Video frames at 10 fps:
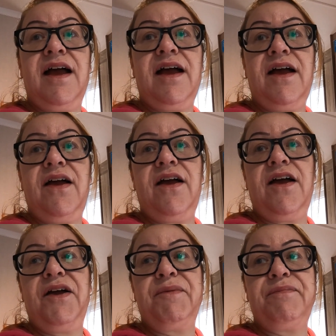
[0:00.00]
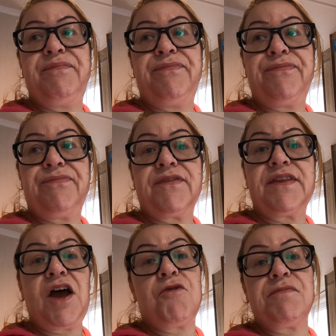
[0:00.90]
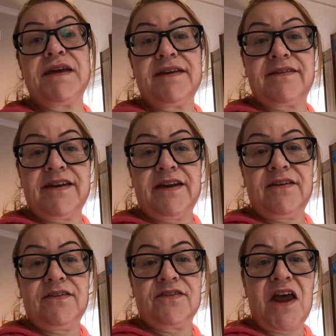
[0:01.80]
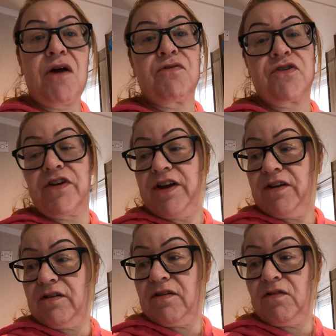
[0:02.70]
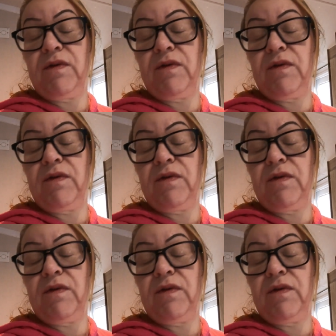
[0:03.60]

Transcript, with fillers: Um, now meat tins, now grill.